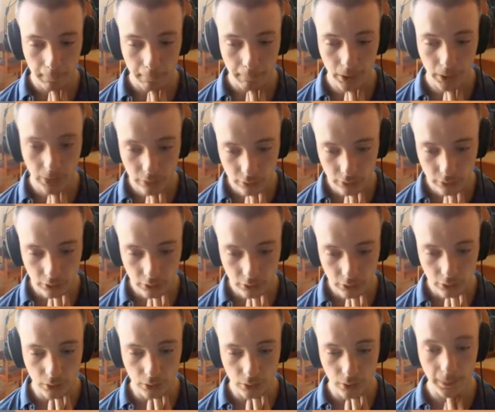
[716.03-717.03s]

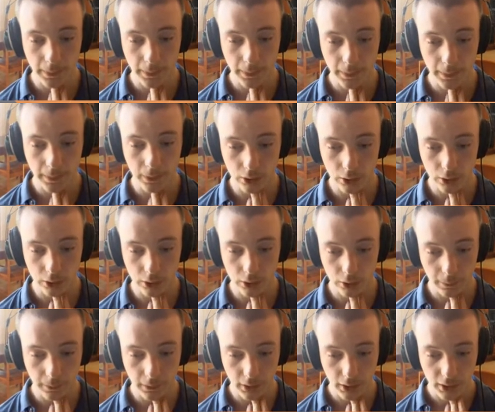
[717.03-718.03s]
button,
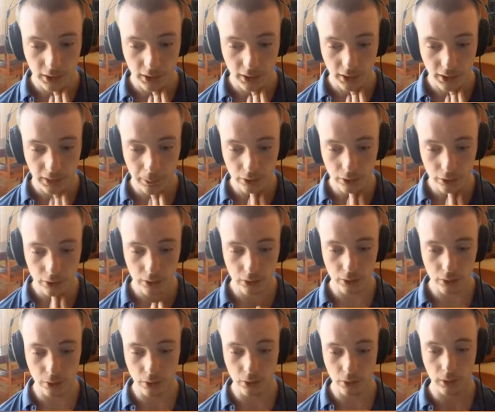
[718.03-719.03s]
or
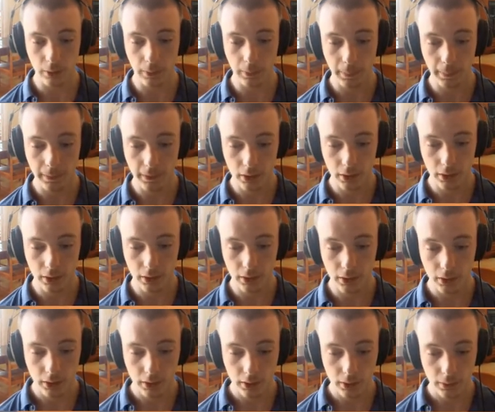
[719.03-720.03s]
spinner, or
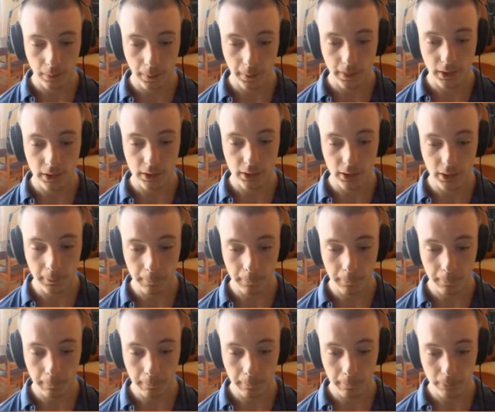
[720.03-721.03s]

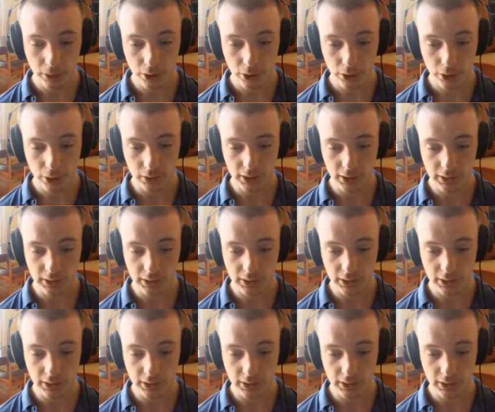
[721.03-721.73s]
input, let's